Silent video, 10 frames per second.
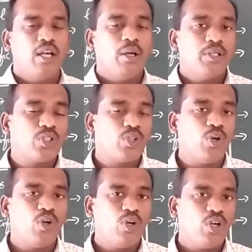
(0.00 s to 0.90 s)

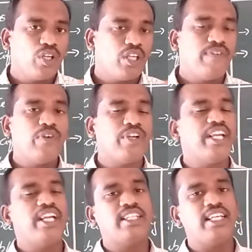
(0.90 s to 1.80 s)
So if you
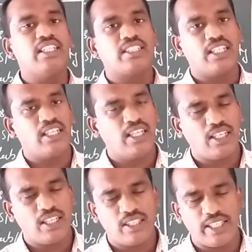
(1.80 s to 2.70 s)
heat these
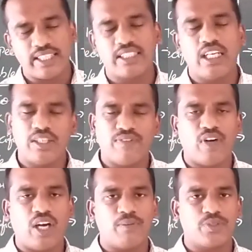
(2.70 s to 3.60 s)
acid
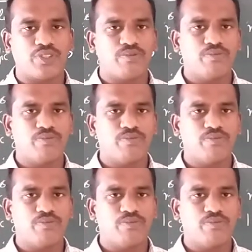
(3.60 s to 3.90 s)
forms,